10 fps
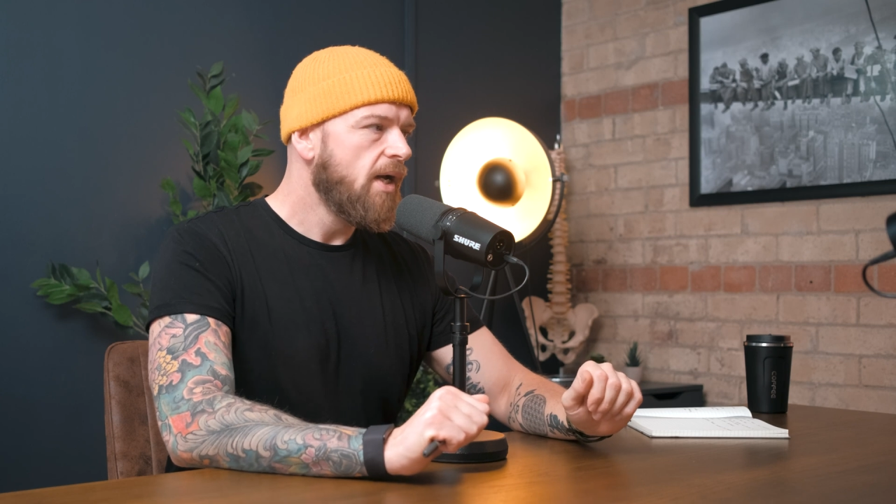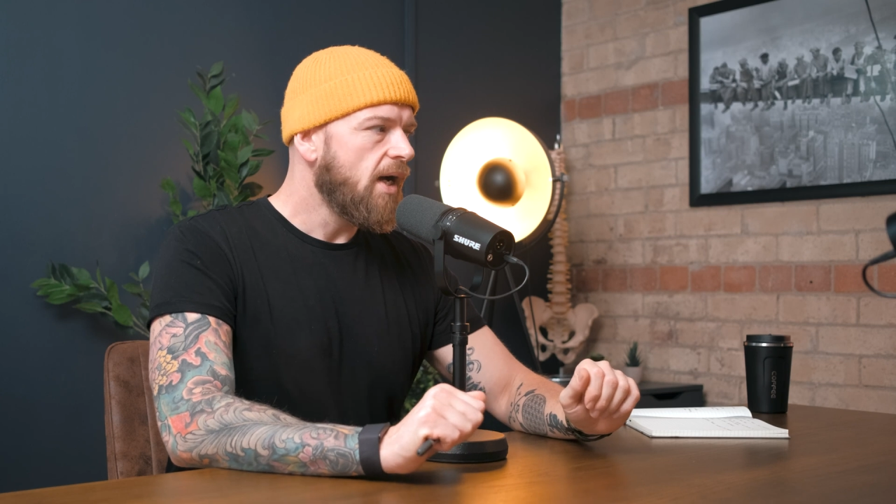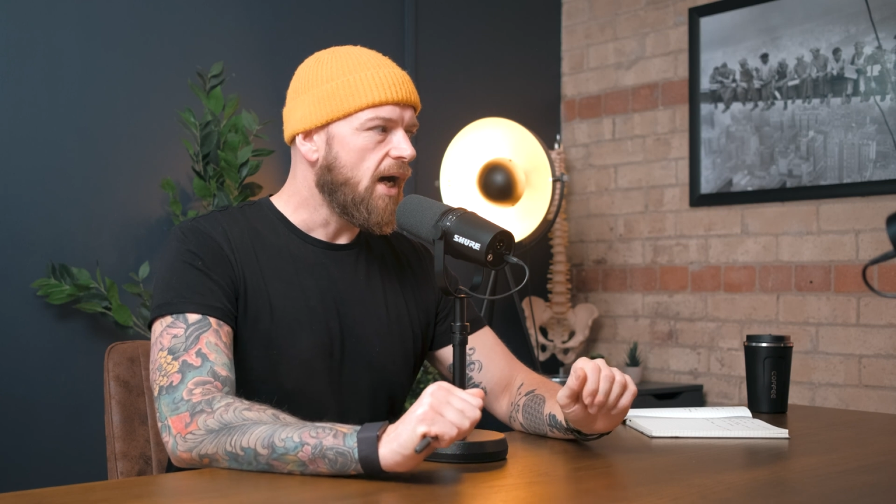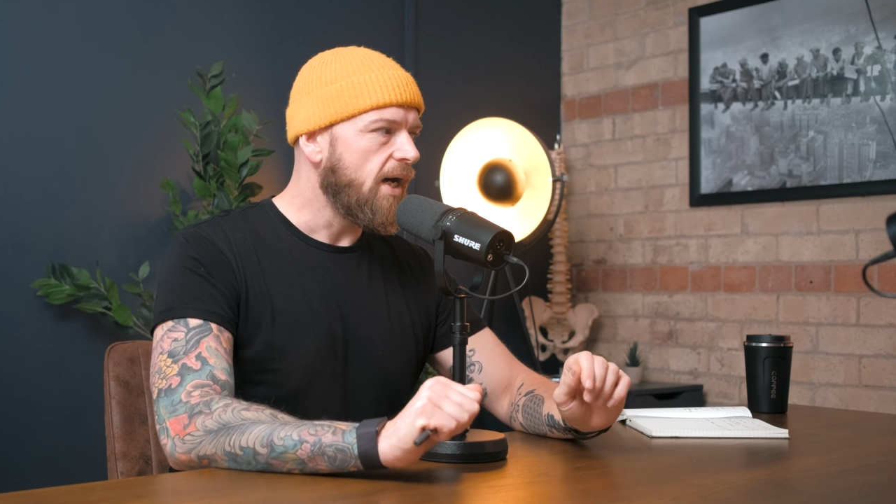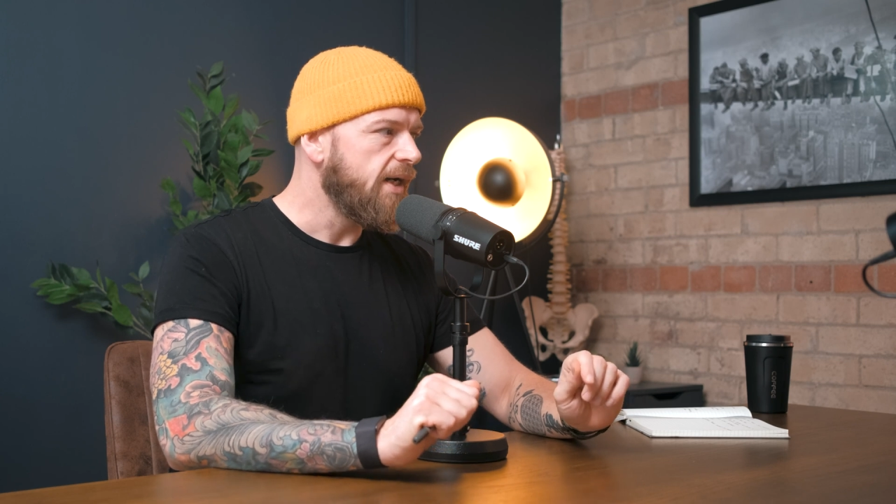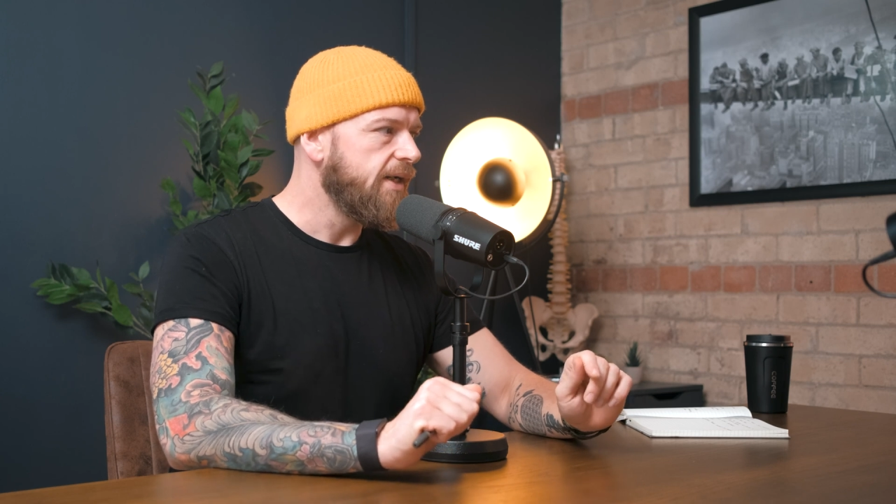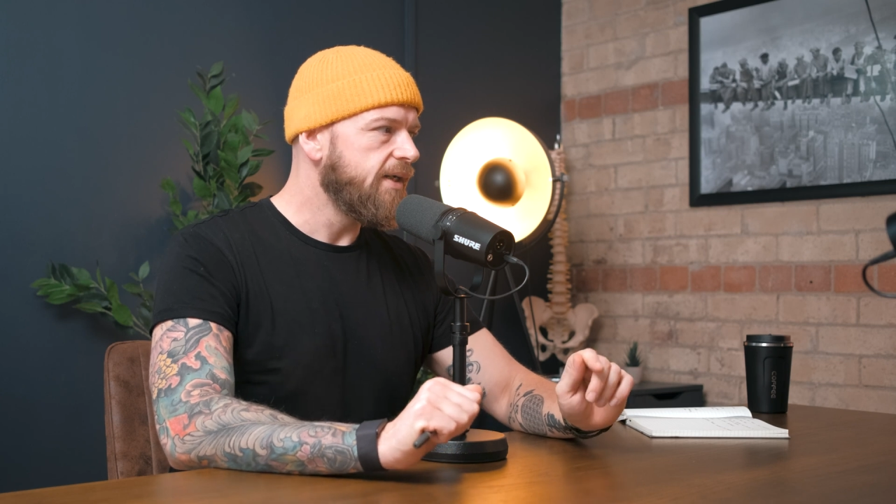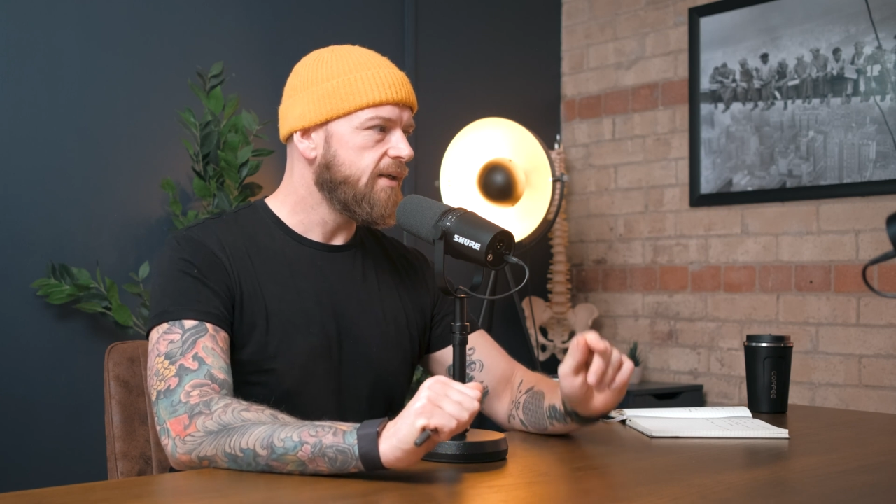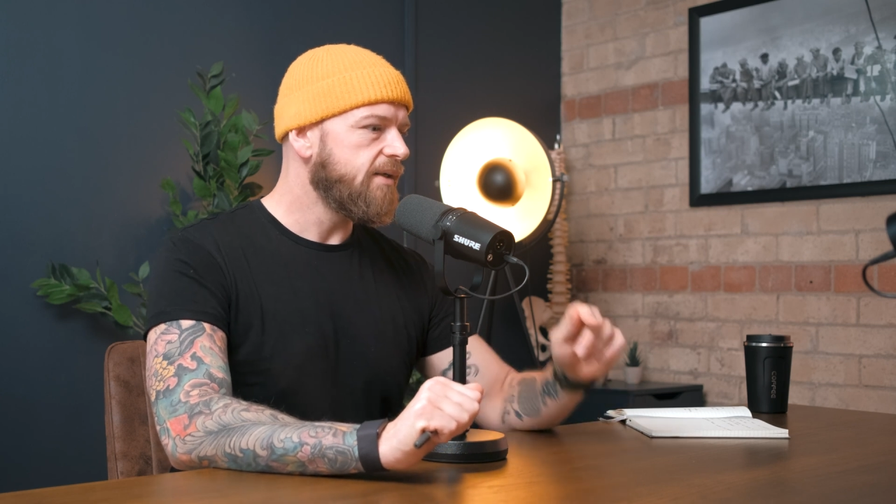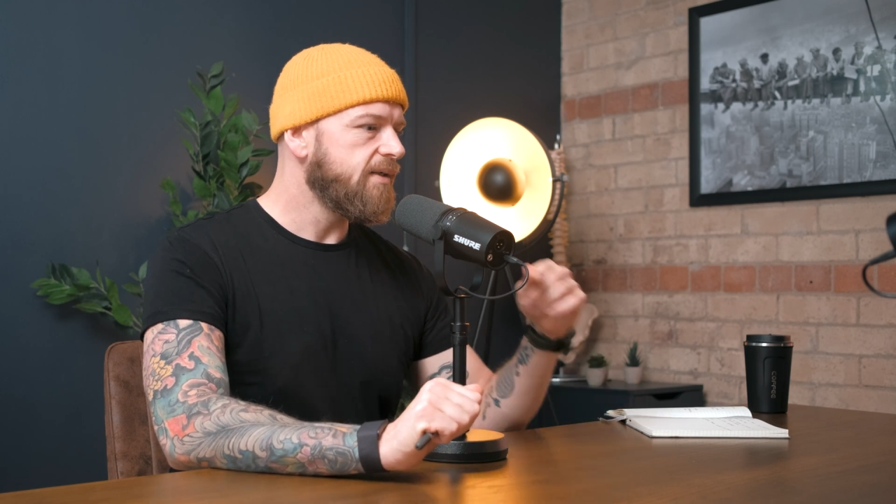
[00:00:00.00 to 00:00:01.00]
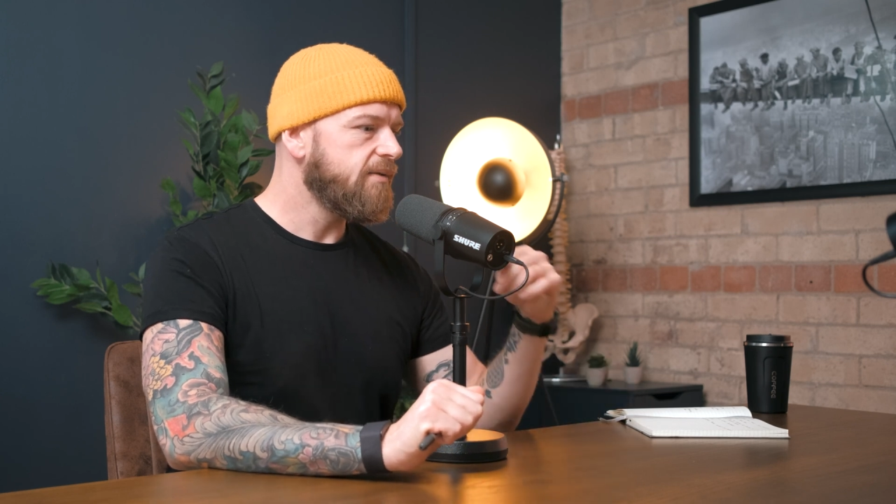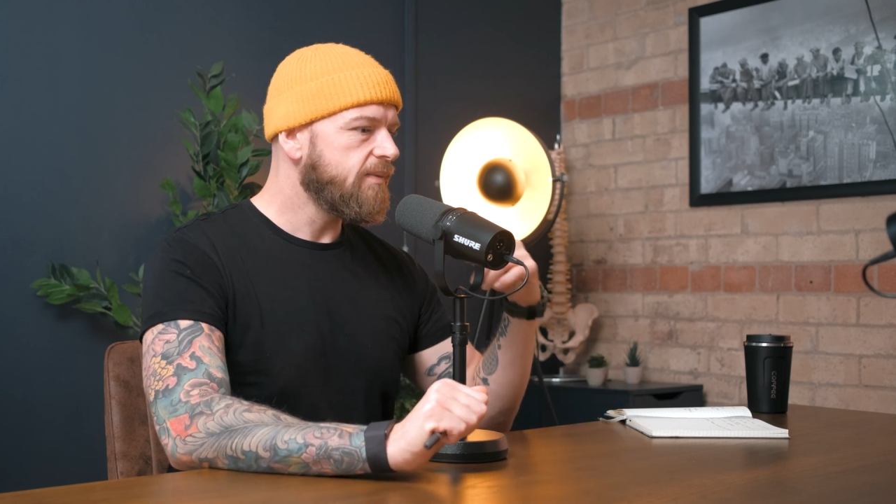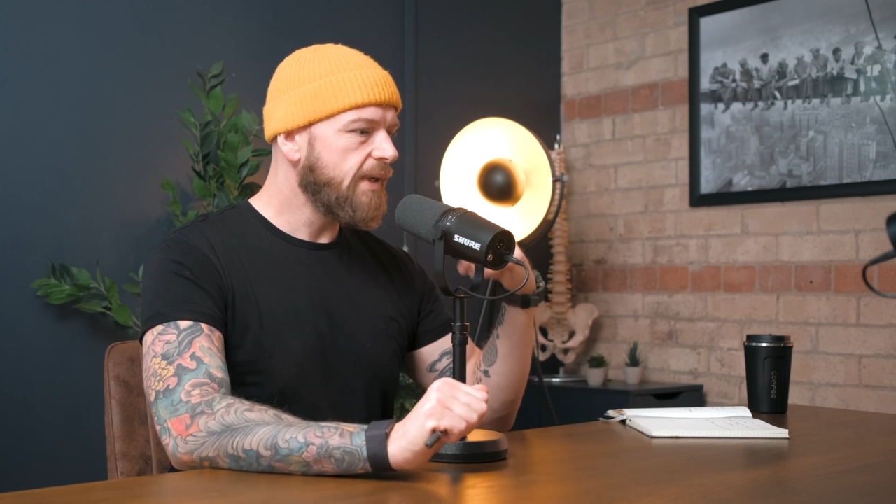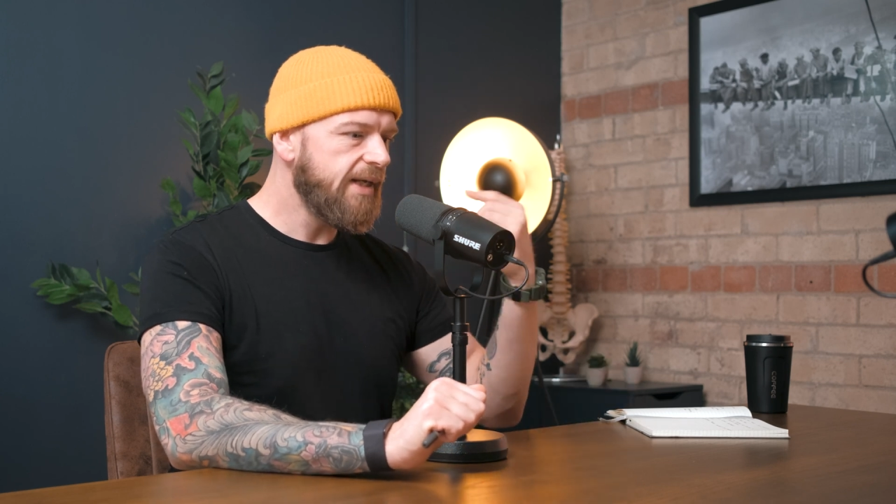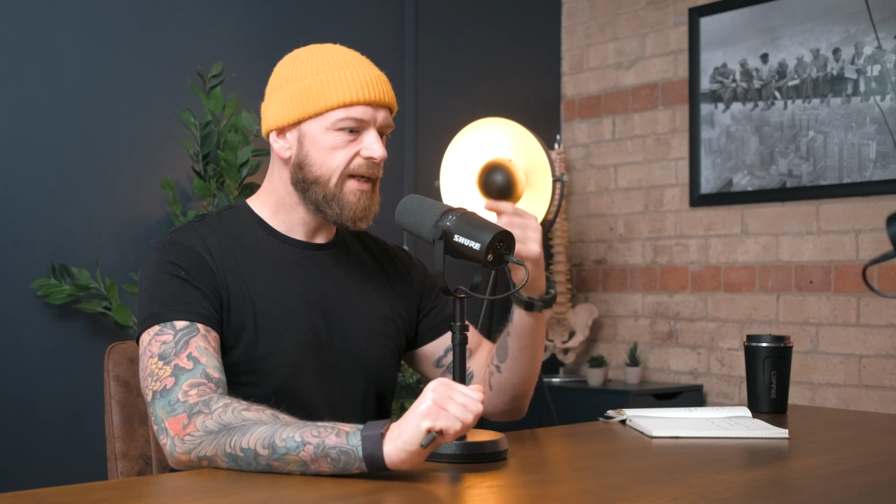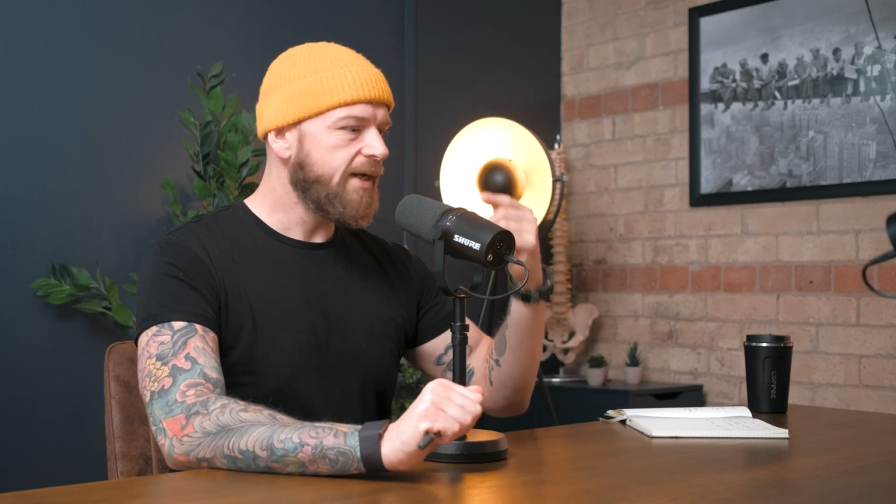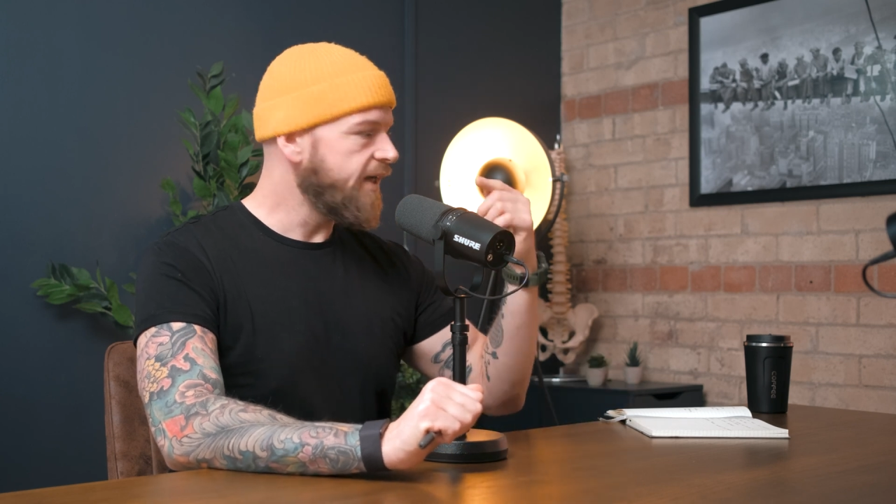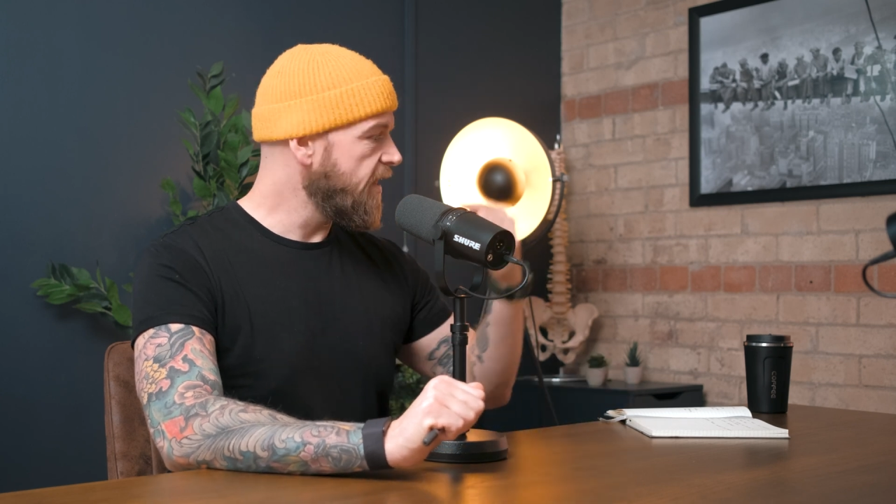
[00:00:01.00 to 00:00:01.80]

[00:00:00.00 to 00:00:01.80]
I went in and